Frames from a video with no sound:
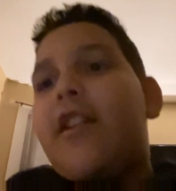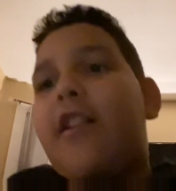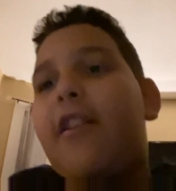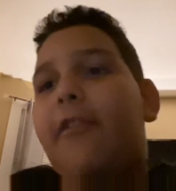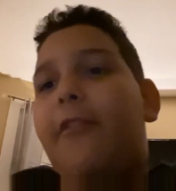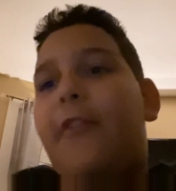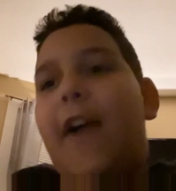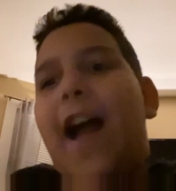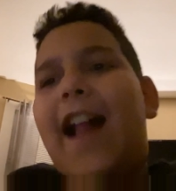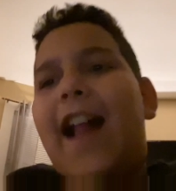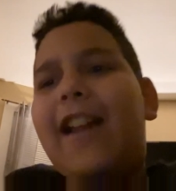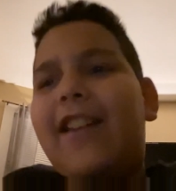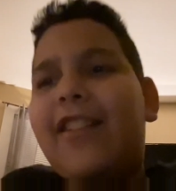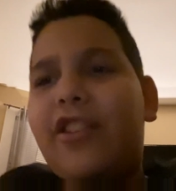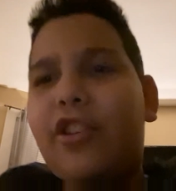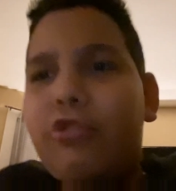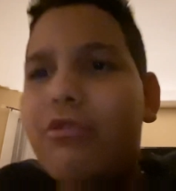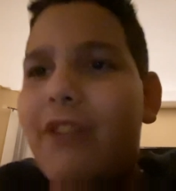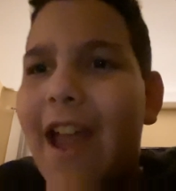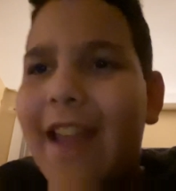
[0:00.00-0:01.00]
That is
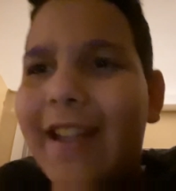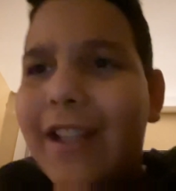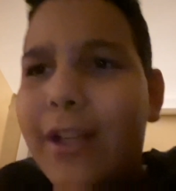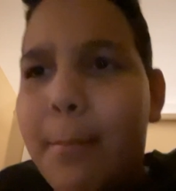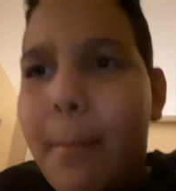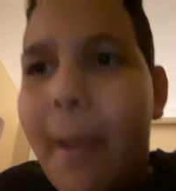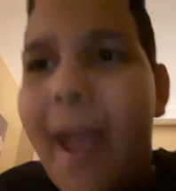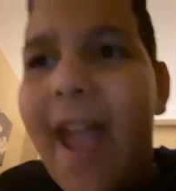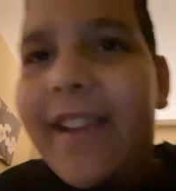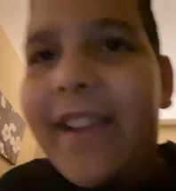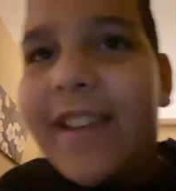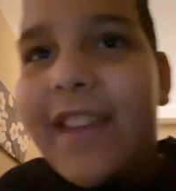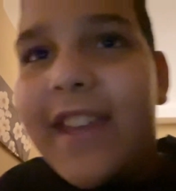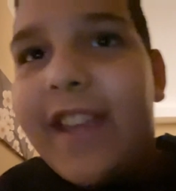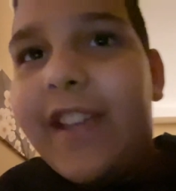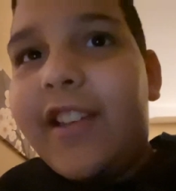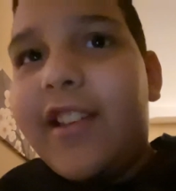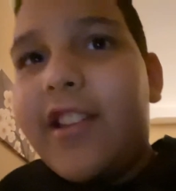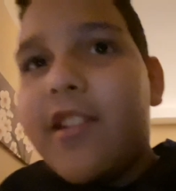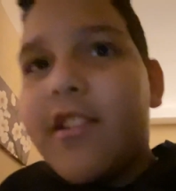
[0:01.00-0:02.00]
like
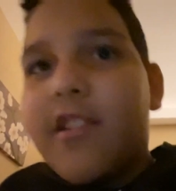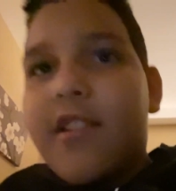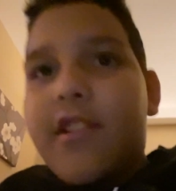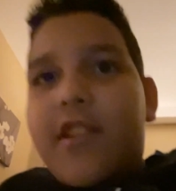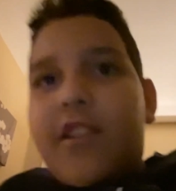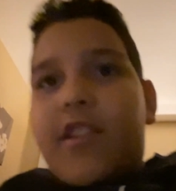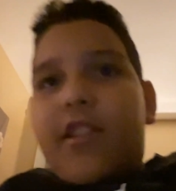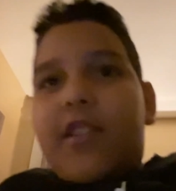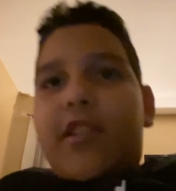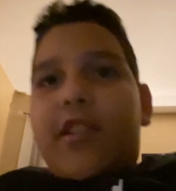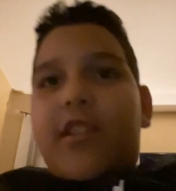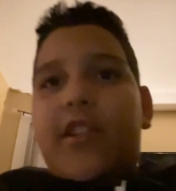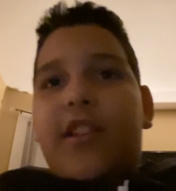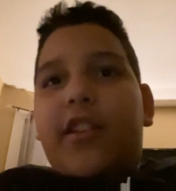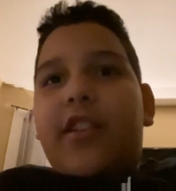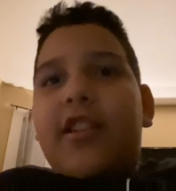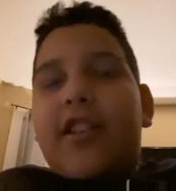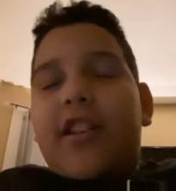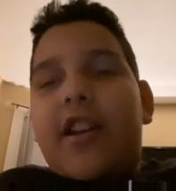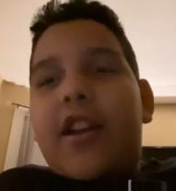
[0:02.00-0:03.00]
begging.
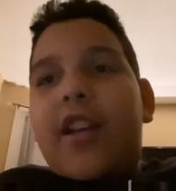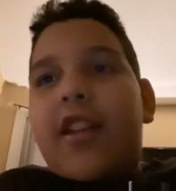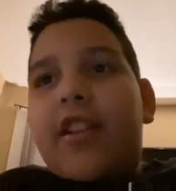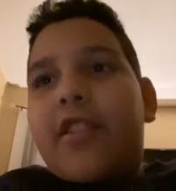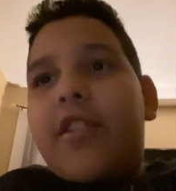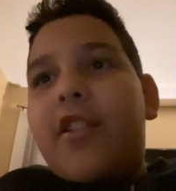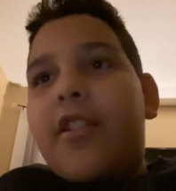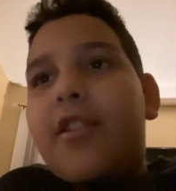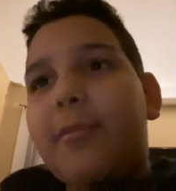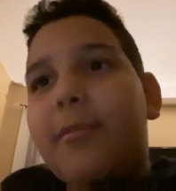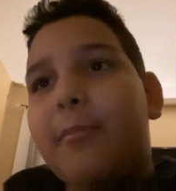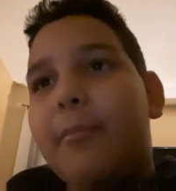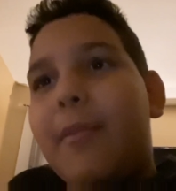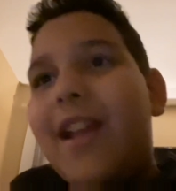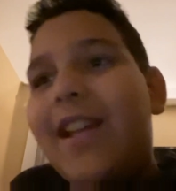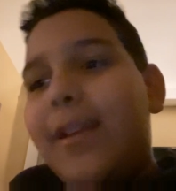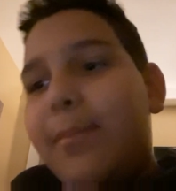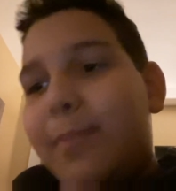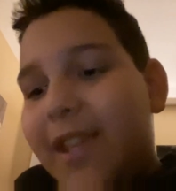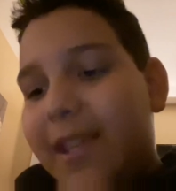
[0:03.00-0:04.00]
And
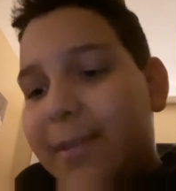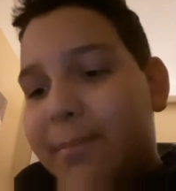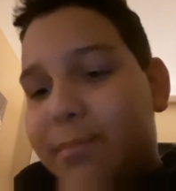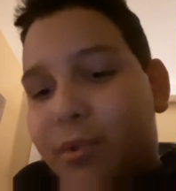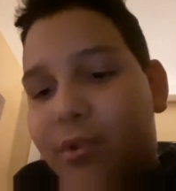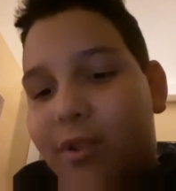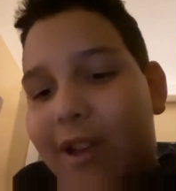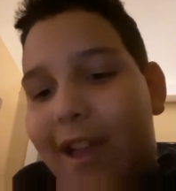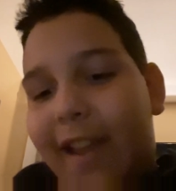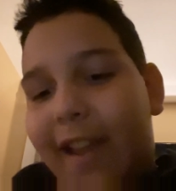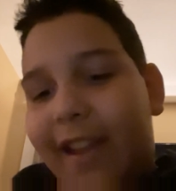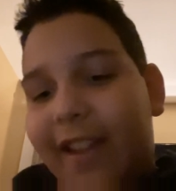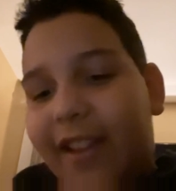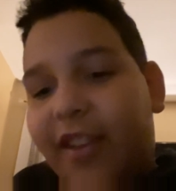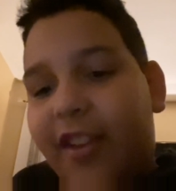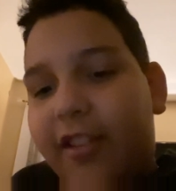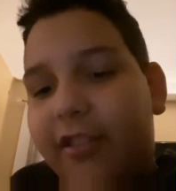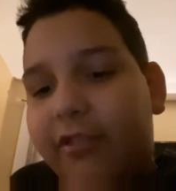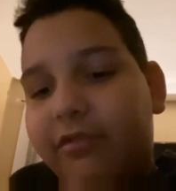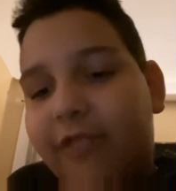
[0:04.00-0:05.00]
many people hate
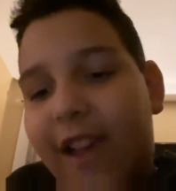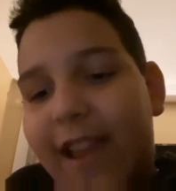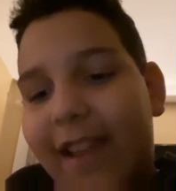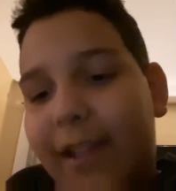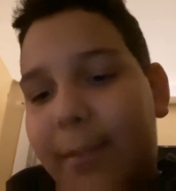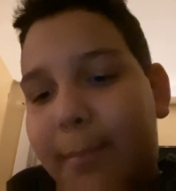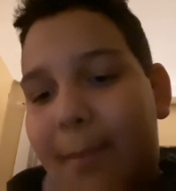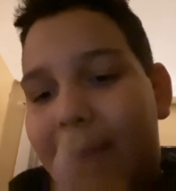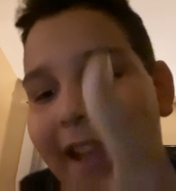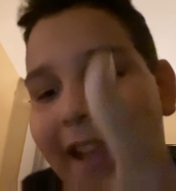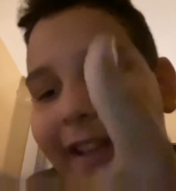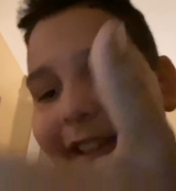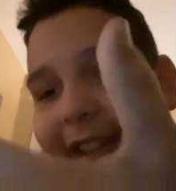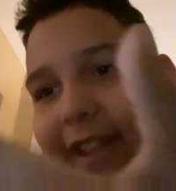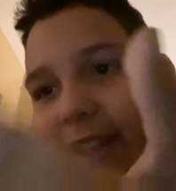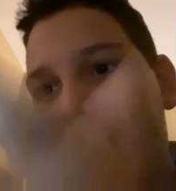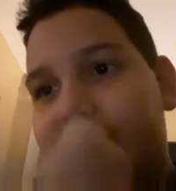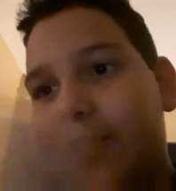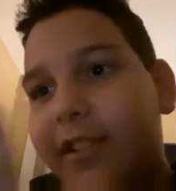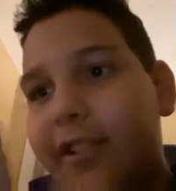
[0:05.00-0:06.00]
like
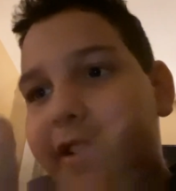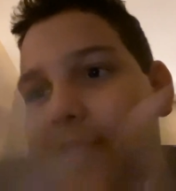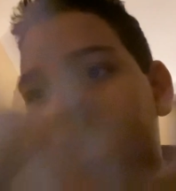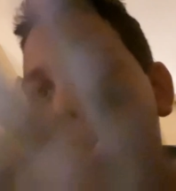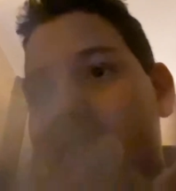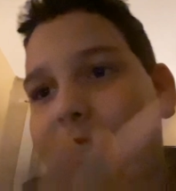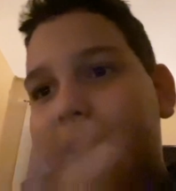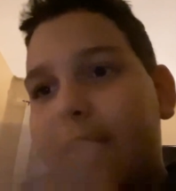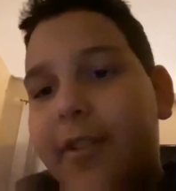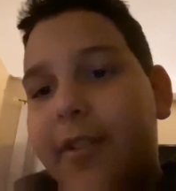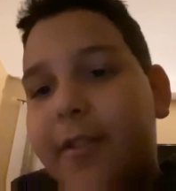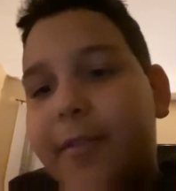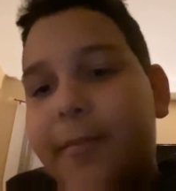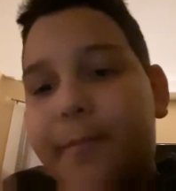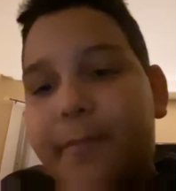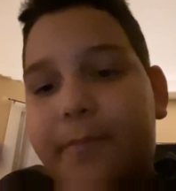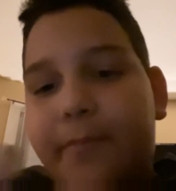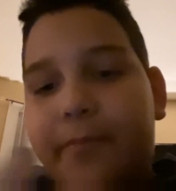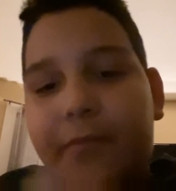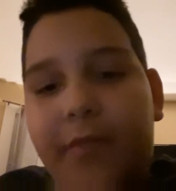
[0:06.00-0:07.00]
begging,
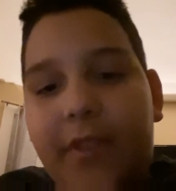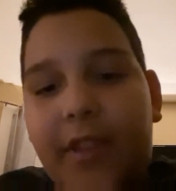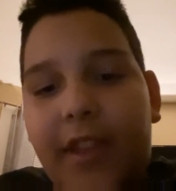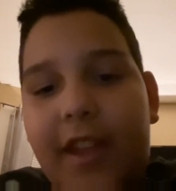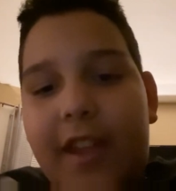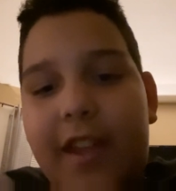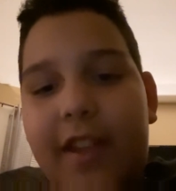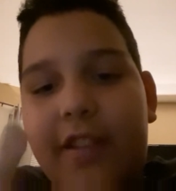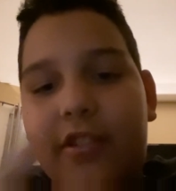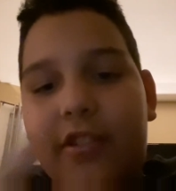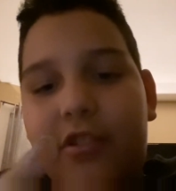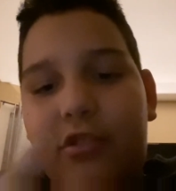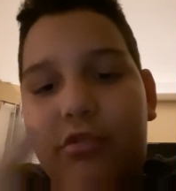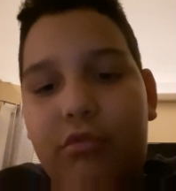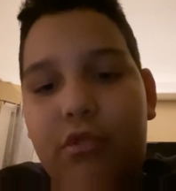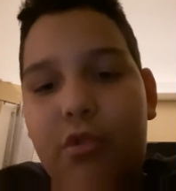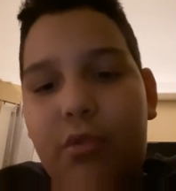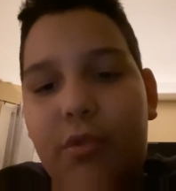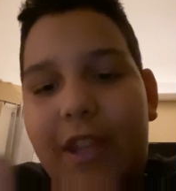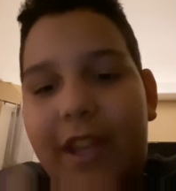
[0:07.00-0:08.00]

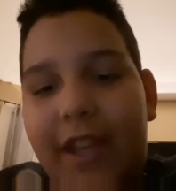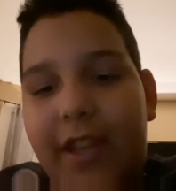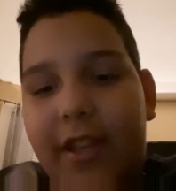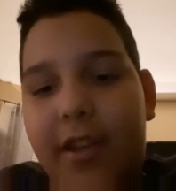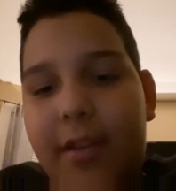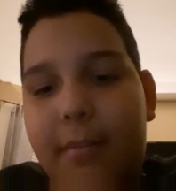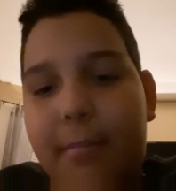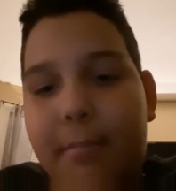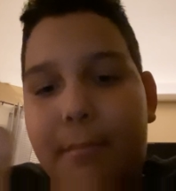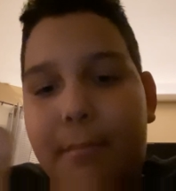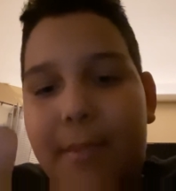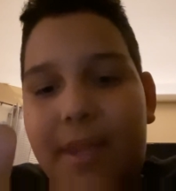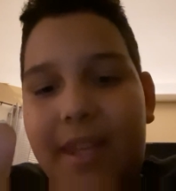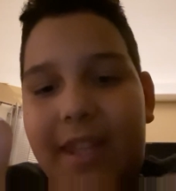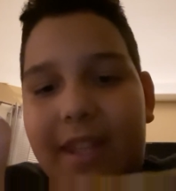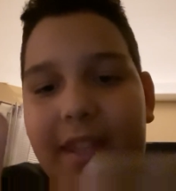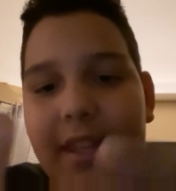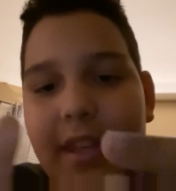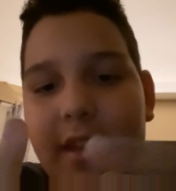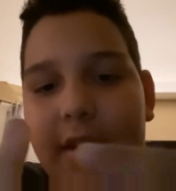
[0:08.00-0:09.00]
including
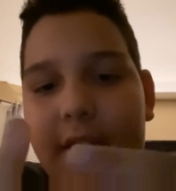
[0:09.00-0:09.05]
me.